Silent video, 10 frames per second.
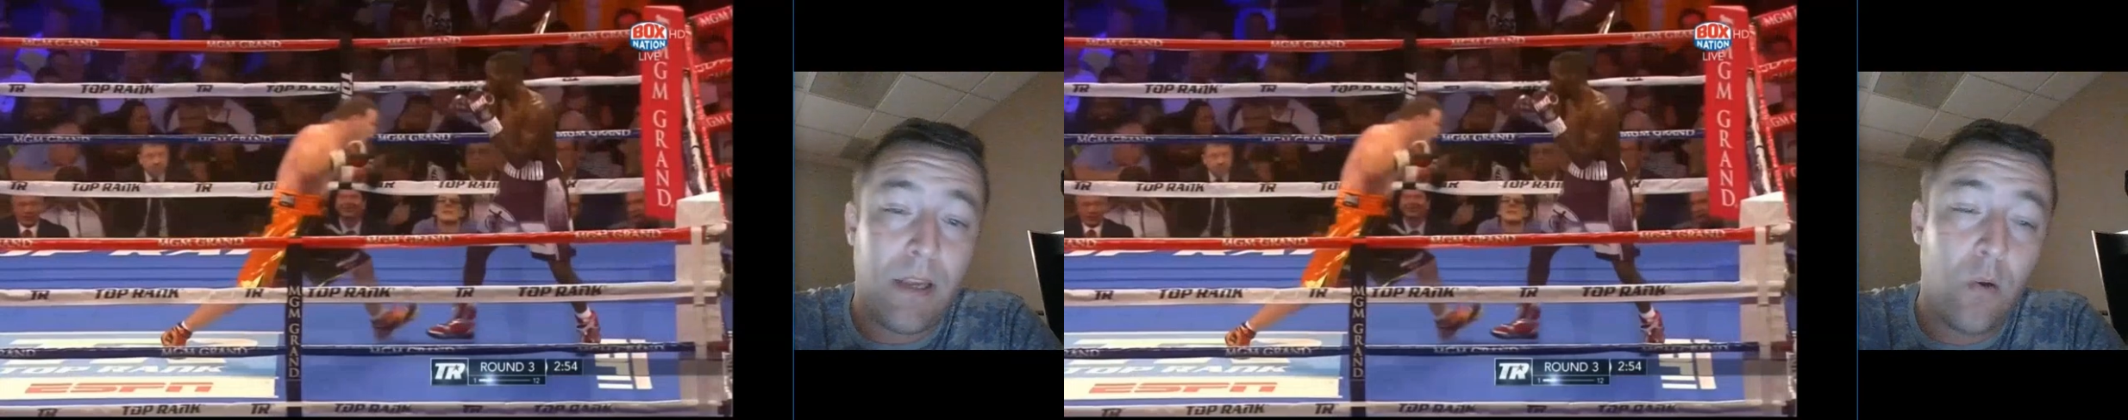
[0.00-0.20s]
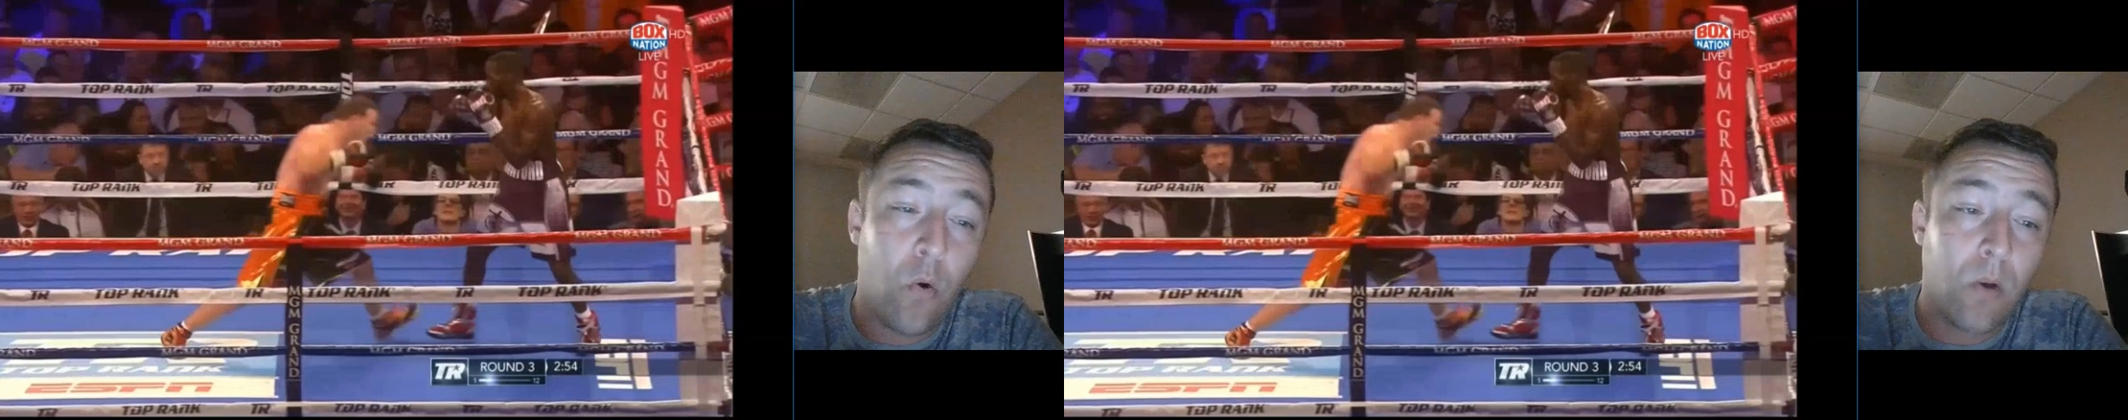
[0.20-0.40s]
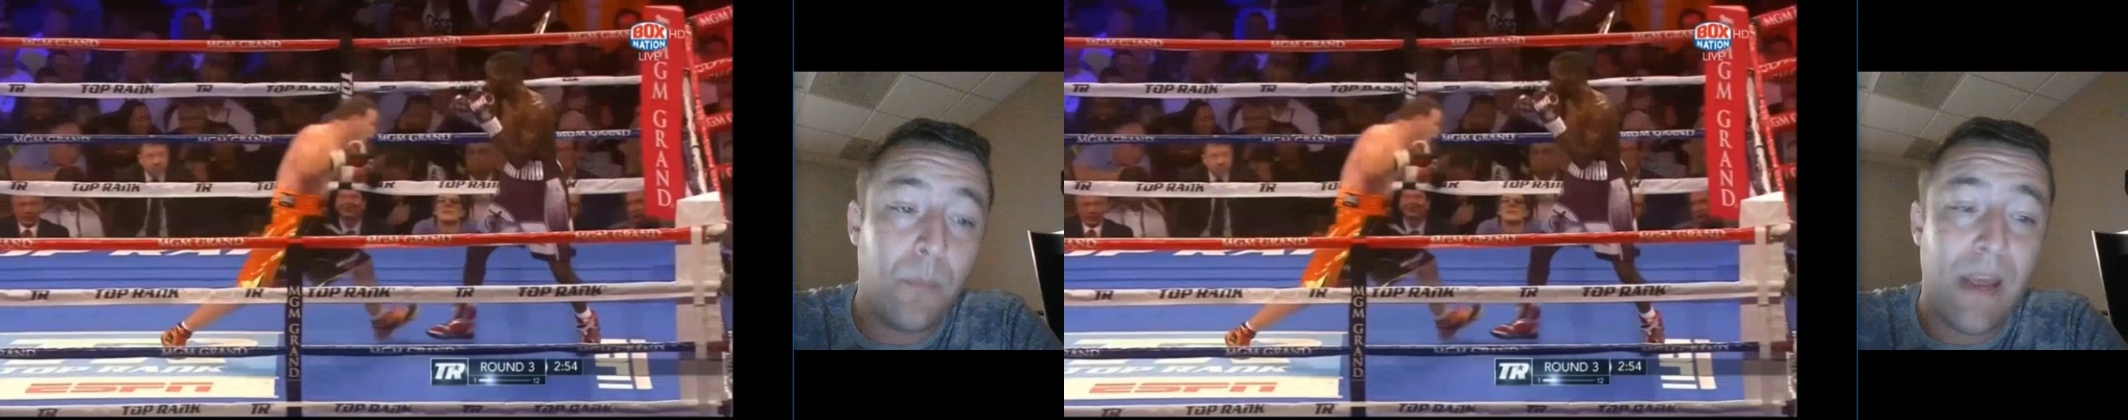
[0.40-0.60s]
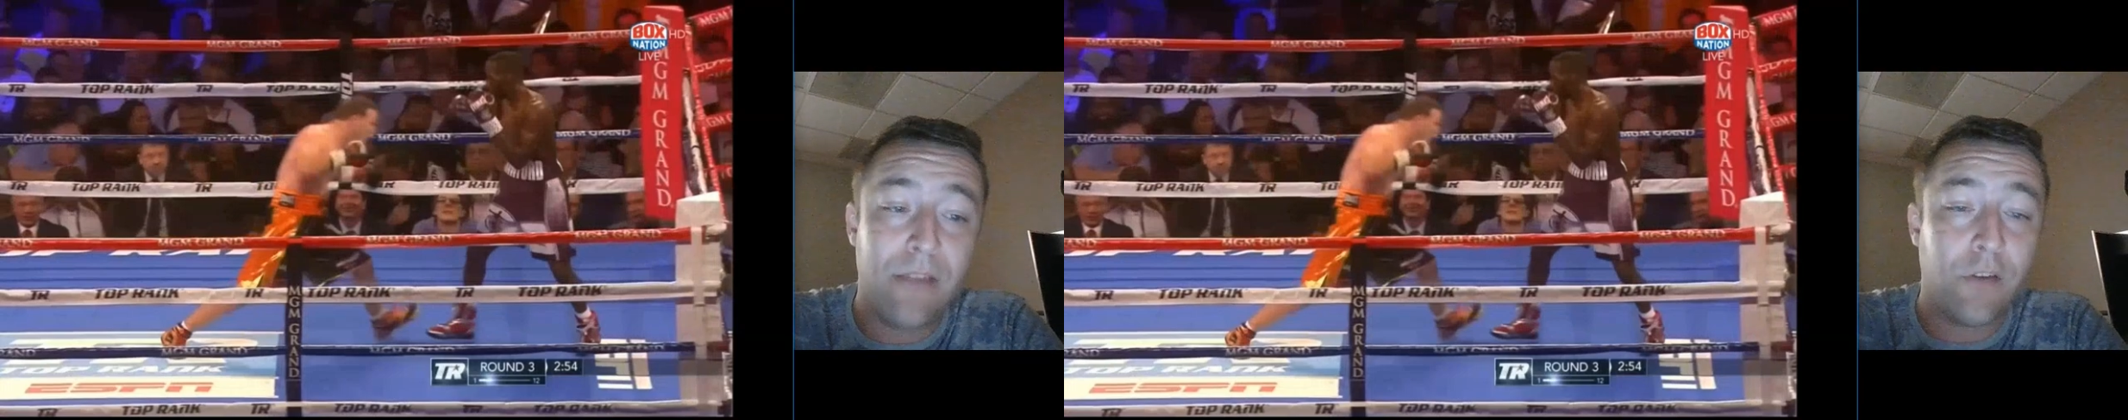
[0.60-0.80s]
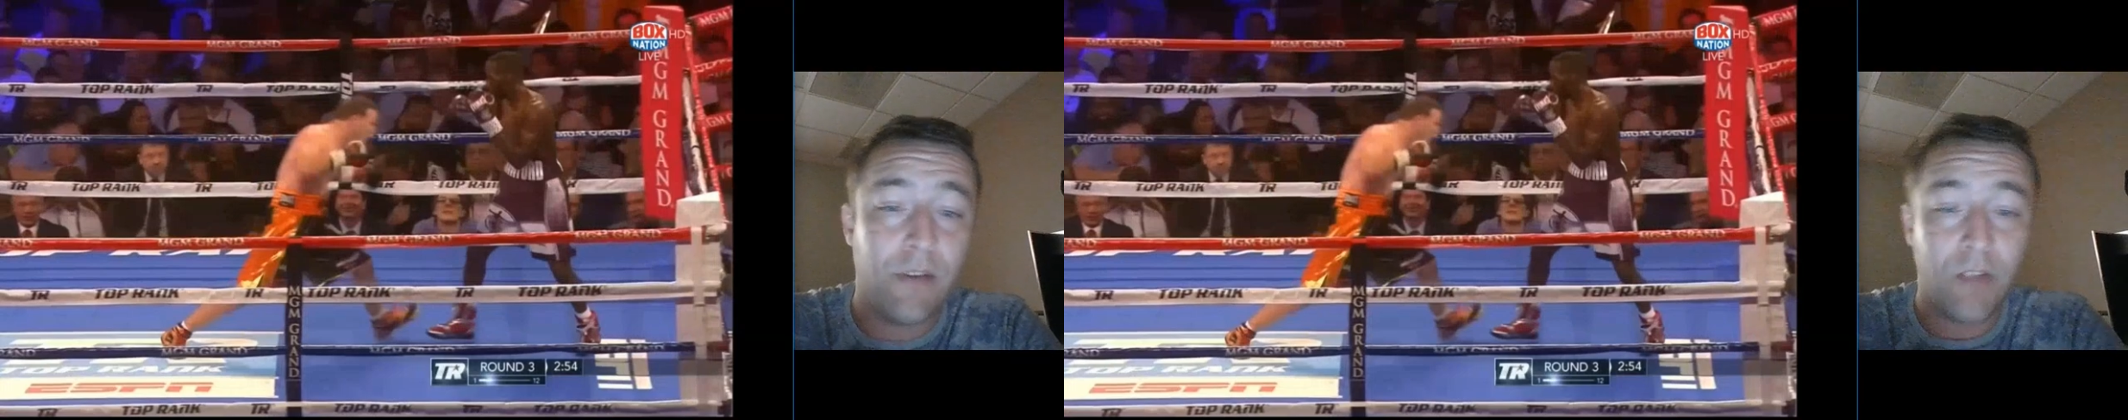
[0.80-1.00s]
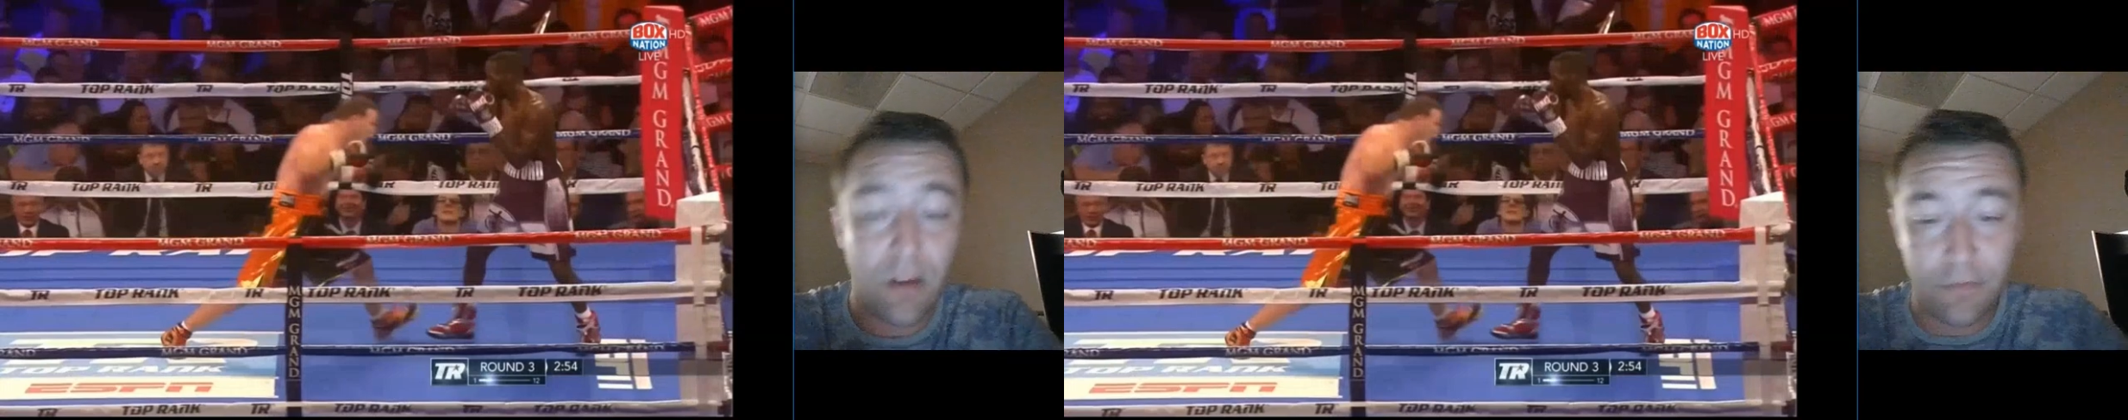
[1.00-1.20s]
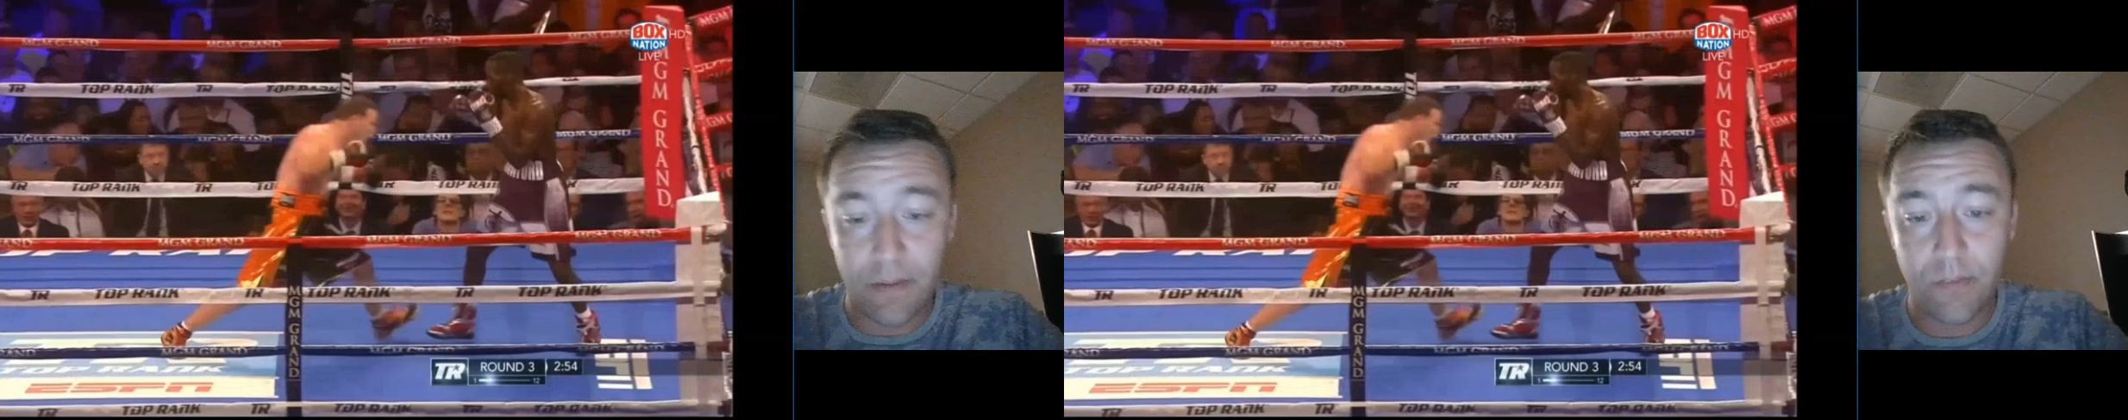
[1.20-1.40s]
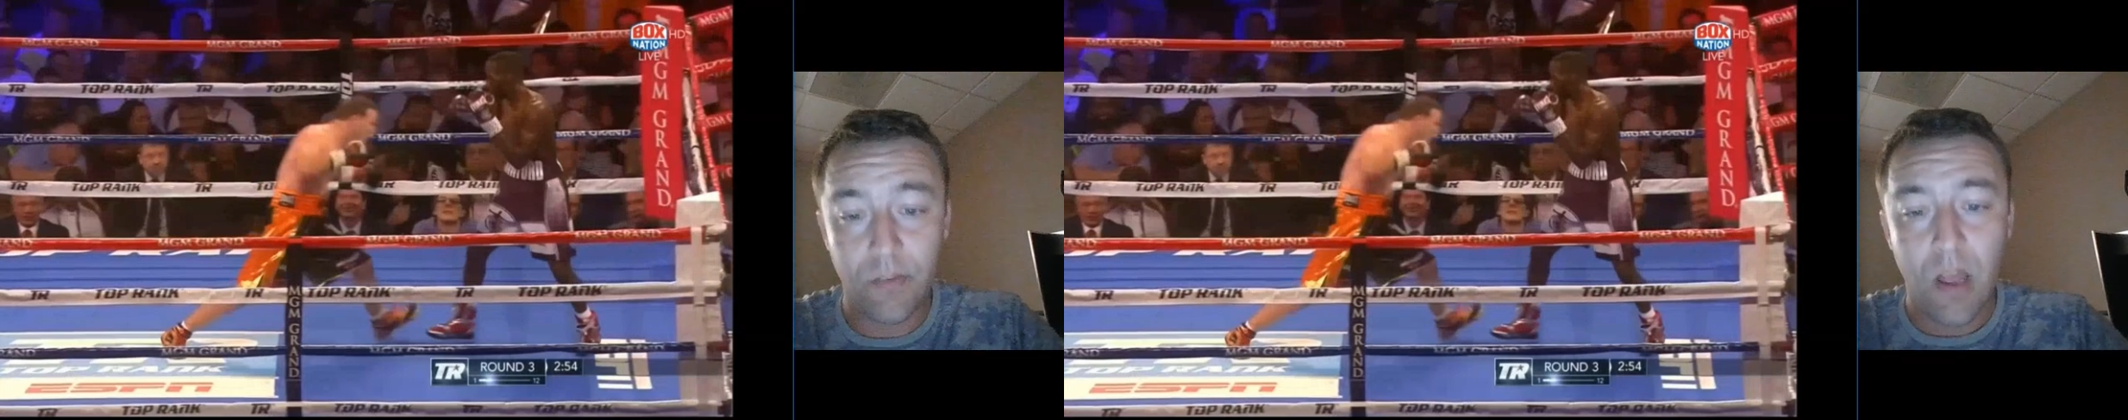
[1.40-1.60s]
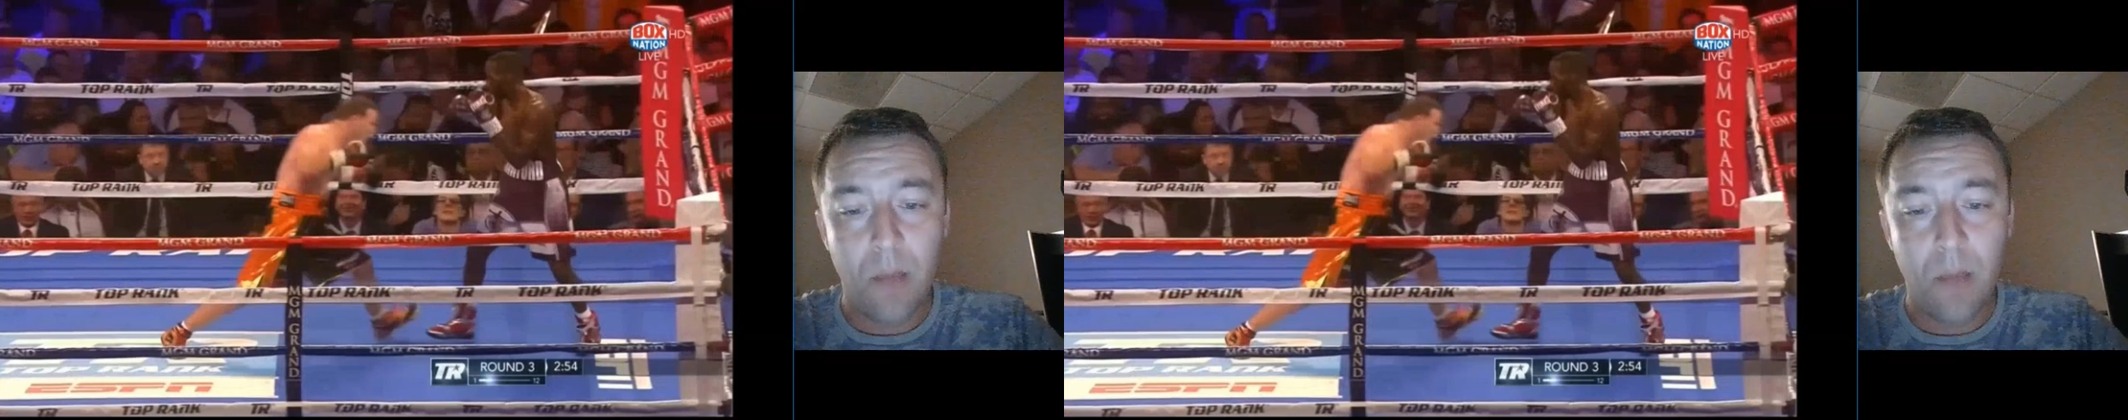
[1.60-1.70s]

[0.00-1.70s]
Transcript: Horn pay for his offense.